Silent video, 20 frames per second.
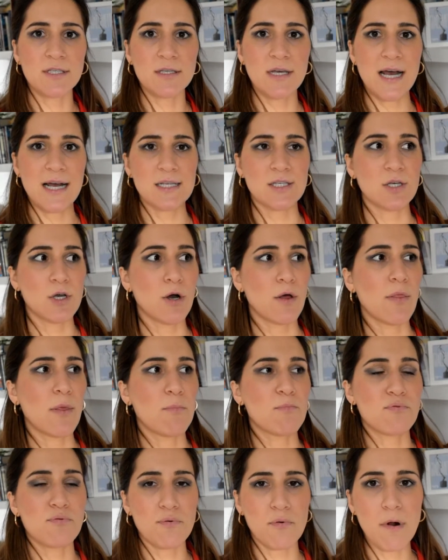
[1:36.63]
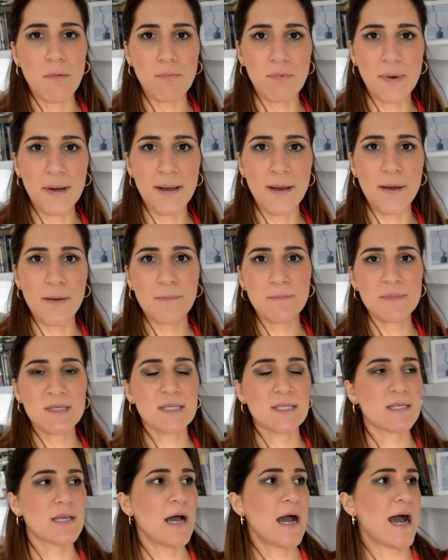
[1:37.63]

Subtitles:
has got the problems,